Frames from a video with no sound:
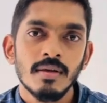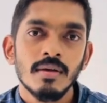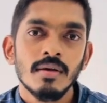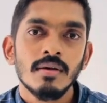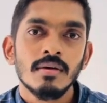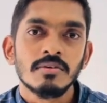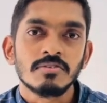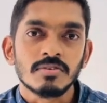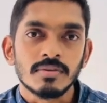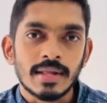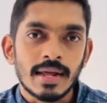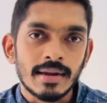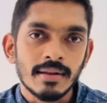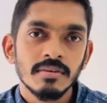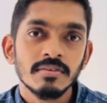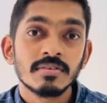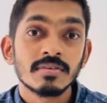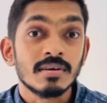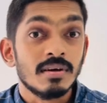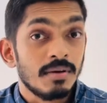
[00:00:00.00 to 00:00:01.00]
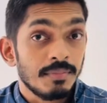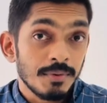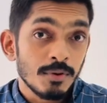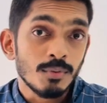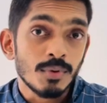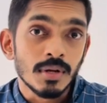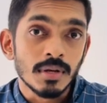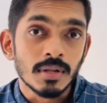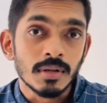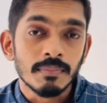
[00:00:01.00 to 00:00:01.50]
So that is
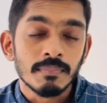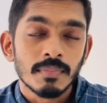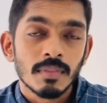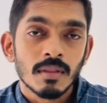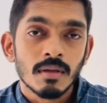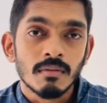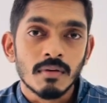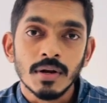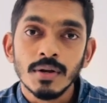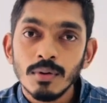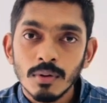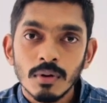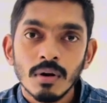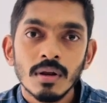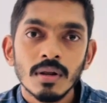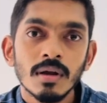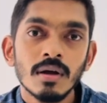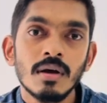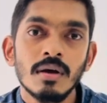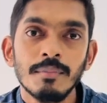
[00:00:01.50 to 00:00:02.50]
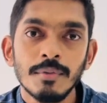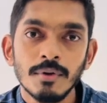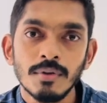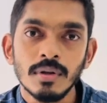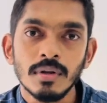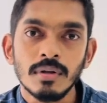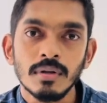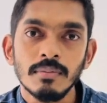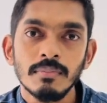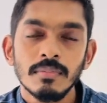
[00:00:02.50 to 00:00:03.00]
community. What do you call a
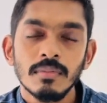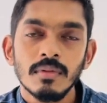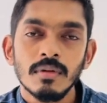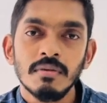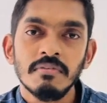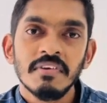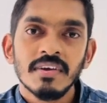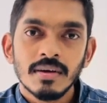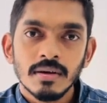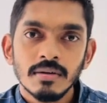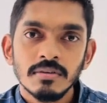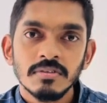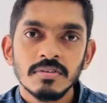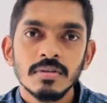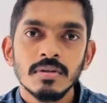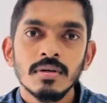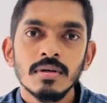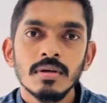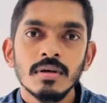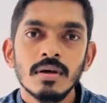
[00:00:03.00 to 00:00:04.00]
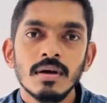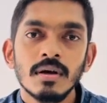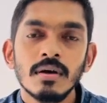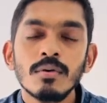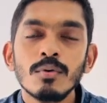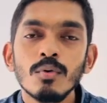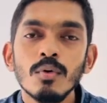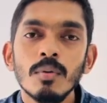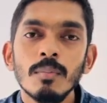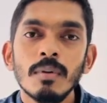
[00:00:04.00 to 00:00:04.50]
community? If we consider a
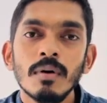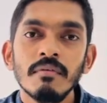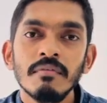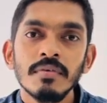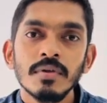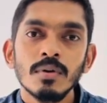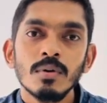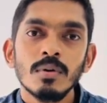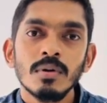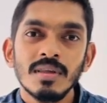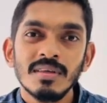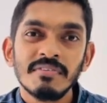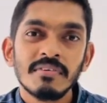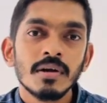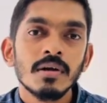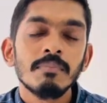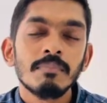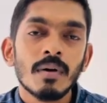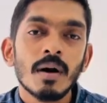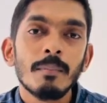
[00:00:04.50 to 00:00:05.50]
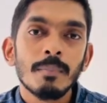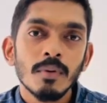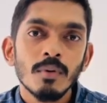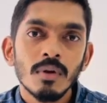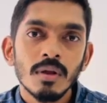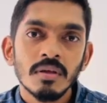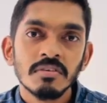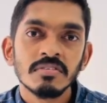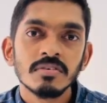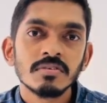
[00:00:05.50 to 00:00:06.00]
group of different
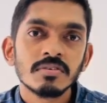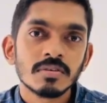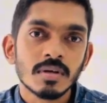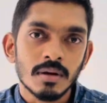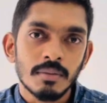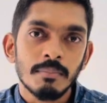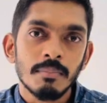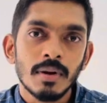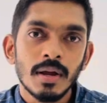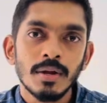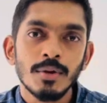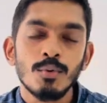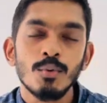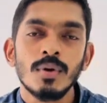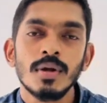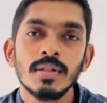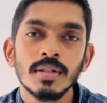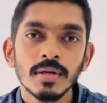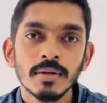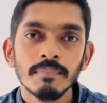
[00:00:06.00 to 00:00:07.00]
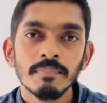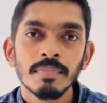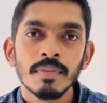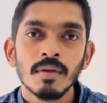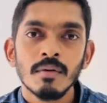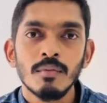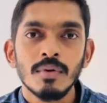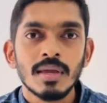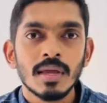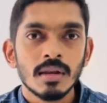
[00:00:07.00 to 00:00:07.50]
populations combined together,
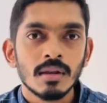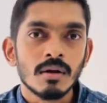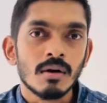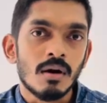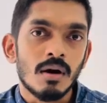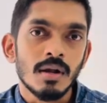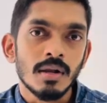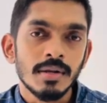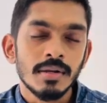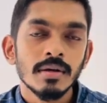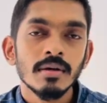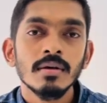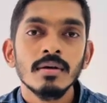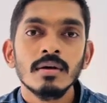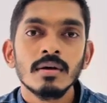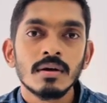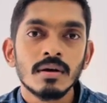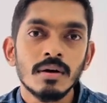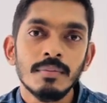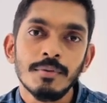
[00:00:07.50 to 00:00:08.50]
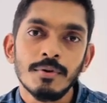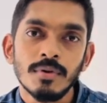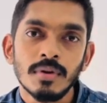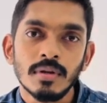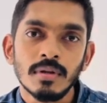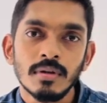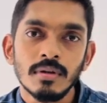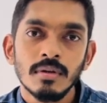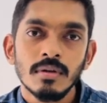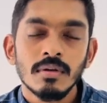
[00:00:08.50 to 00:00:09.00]
we can call it a
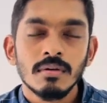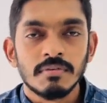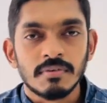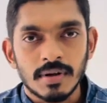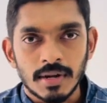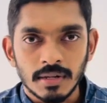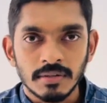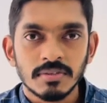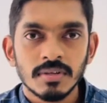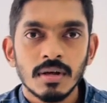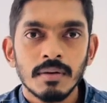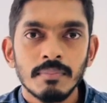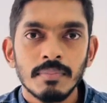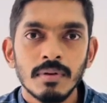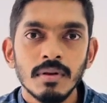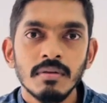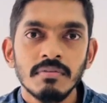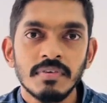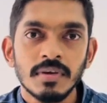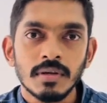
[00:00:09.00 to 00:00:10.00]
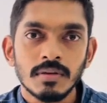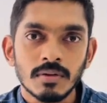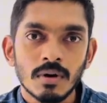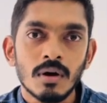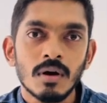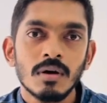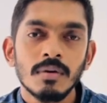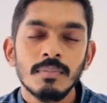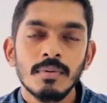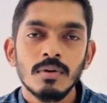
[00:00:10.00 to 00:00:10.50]
community. For example, if we
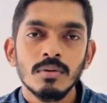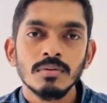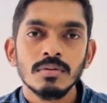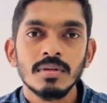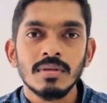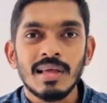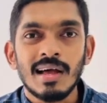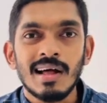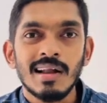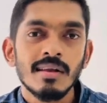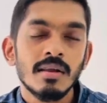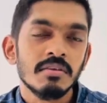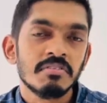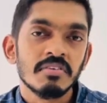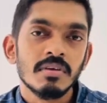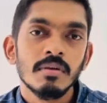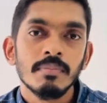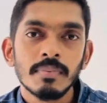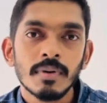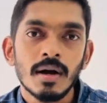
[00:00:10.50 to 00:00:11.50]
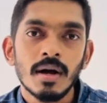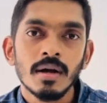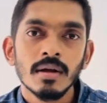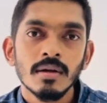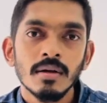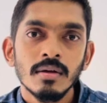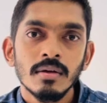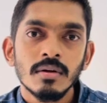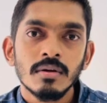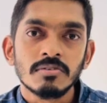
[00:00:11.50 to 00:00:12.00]
talk about the Yal National Park,
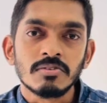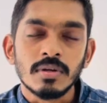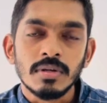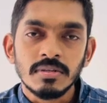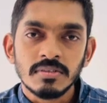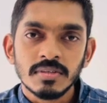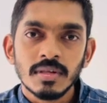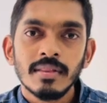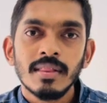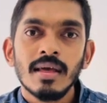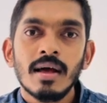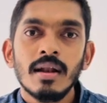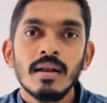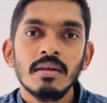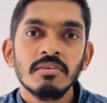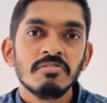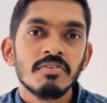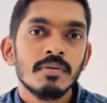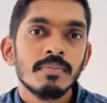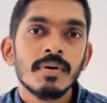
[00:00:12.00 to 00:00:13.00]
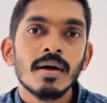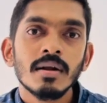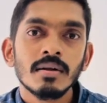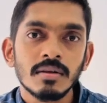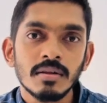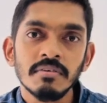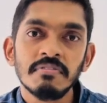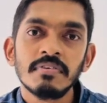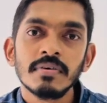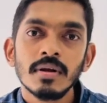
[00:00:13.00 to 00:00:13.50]
so inside the Yal National Park,
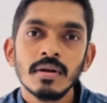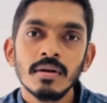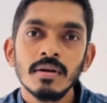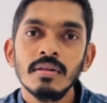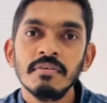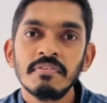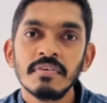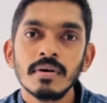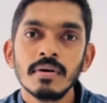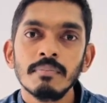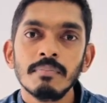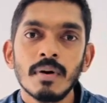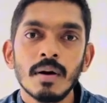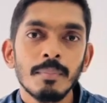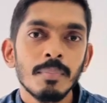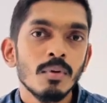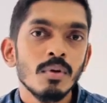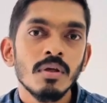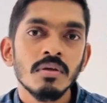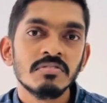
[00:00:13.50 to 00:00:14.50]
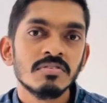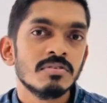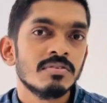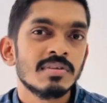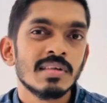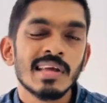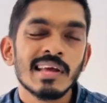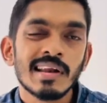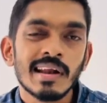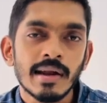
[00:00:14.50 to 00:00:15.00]
different populations
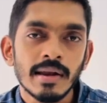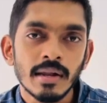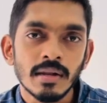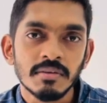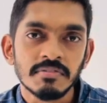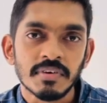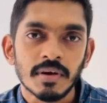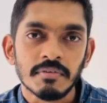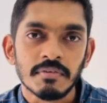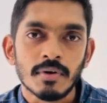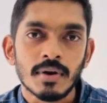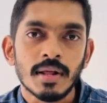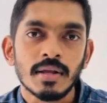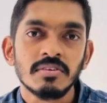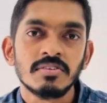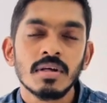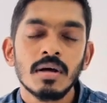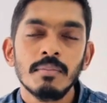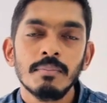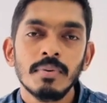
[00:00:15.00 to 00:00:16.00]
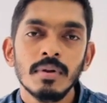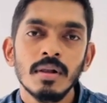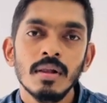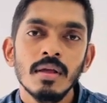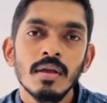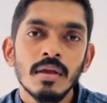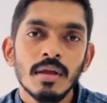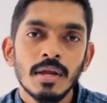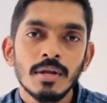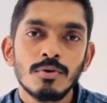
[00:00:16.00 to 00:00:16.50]
you can identify. For an example,
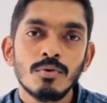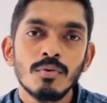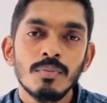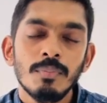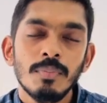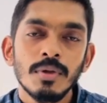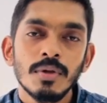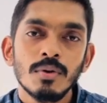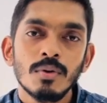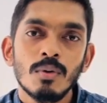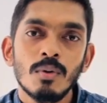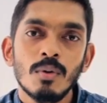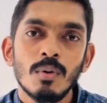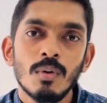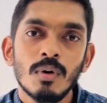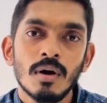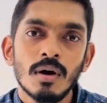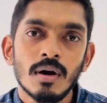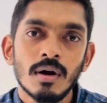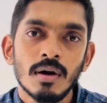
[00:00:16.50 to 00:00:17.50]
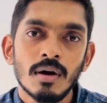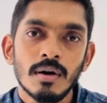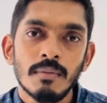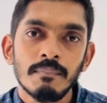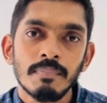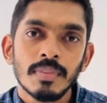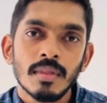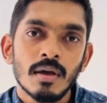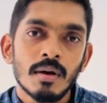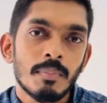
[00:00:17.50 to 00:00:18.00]
it could be a
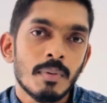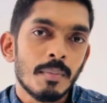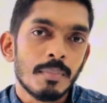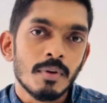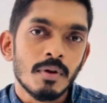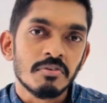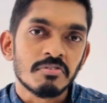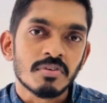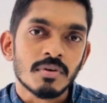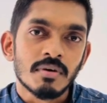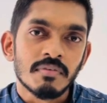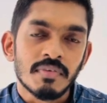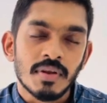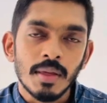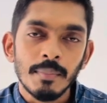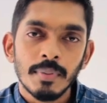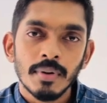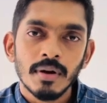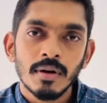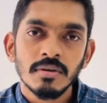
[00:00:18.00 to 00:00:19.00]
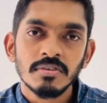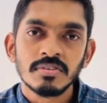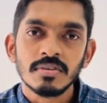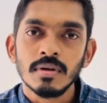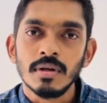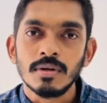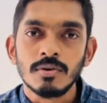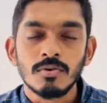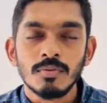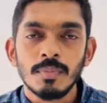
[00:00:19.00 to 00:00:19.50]
population of leopards,
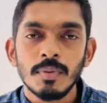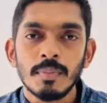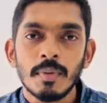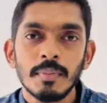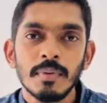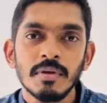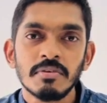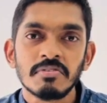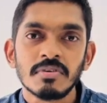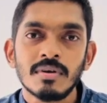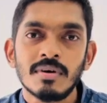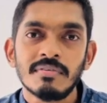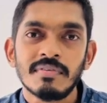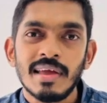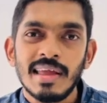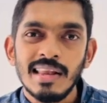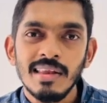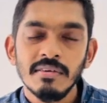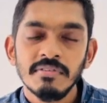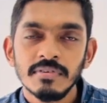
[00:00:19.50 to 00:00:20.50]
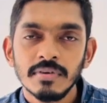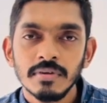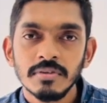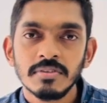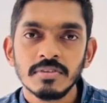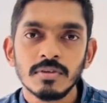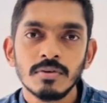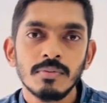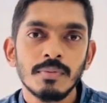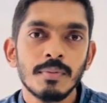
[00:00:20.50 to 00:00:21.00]
it could be population of elephants,
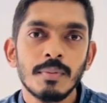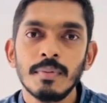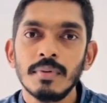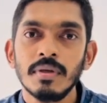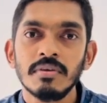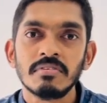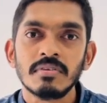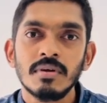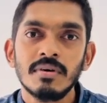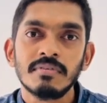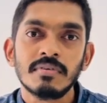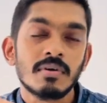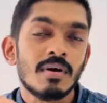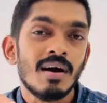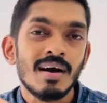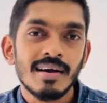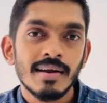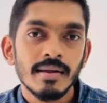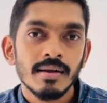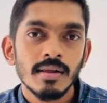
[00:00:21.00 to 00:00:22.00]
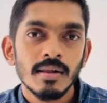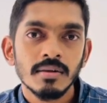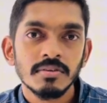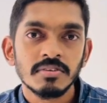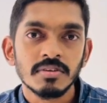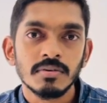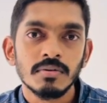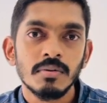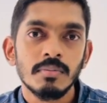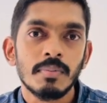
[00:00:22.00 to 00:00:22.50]
it could be population of crocodiles,
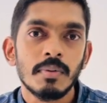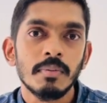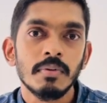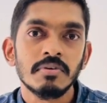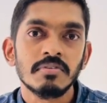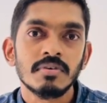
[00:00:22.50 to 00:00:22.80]
it could be population